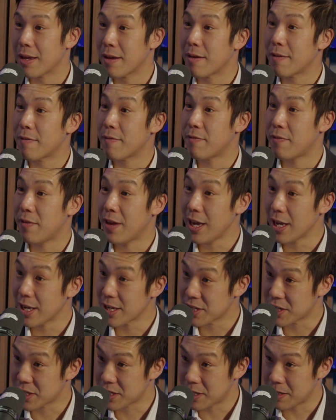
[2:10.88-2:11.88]

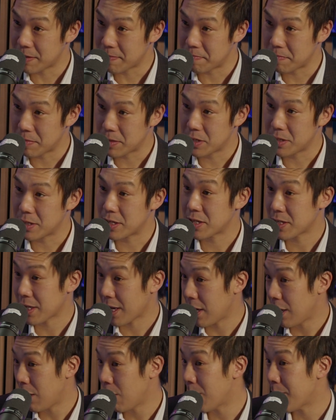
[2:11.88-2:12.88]
fixed, just
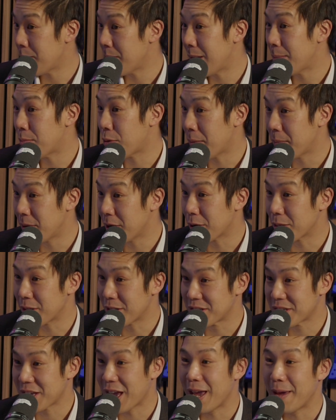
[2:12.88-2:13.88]
like you and me probably got the
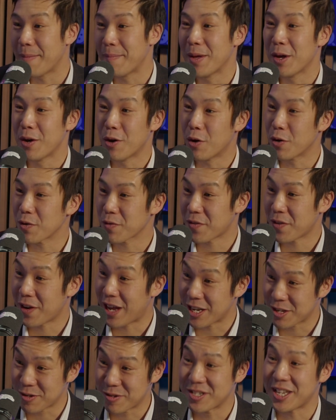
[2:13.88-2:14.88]
same Oxford
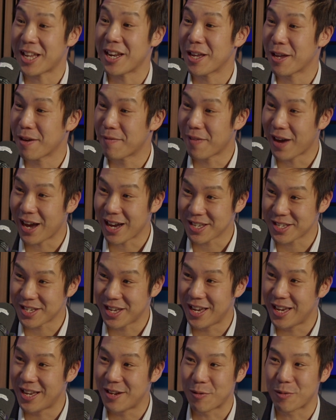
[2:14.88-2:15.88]
AstraZeneca
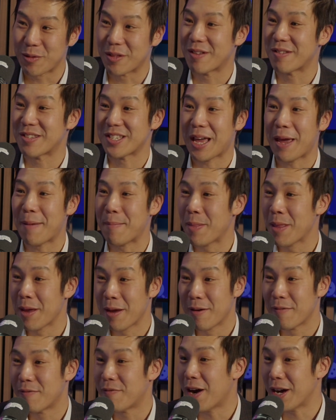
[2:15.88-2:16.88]
vaccine or the same
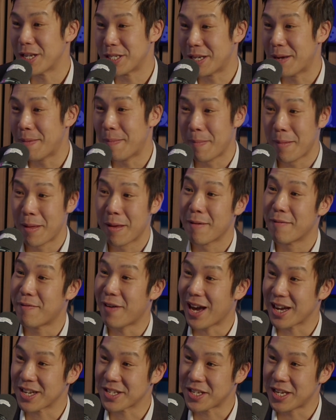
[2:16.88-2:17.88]
Pfizer
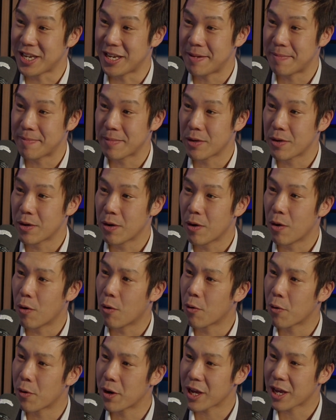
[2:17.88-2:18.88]
vaccine,
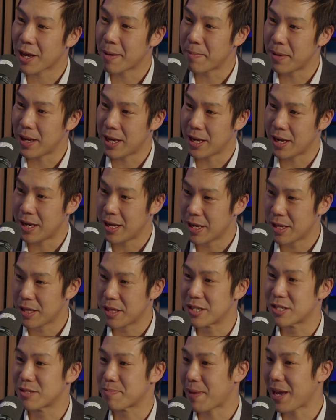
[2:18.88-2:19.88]
or it can be
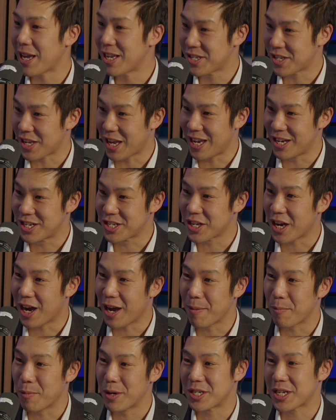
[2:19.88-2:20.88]
the space age
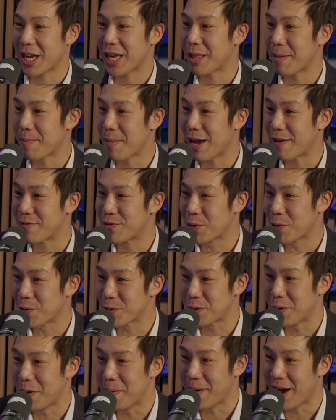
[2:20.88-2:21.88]
type, which Heather may have
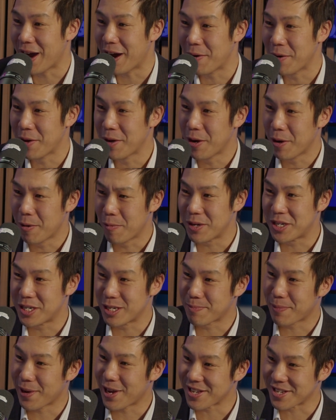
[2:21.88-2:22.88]
talked to you about, which
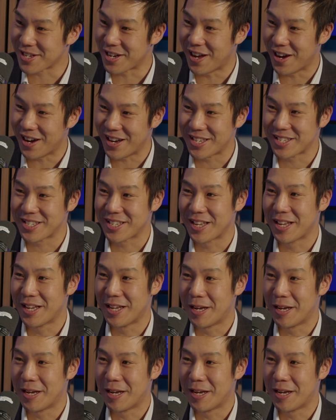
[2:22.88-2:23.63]
is personalised.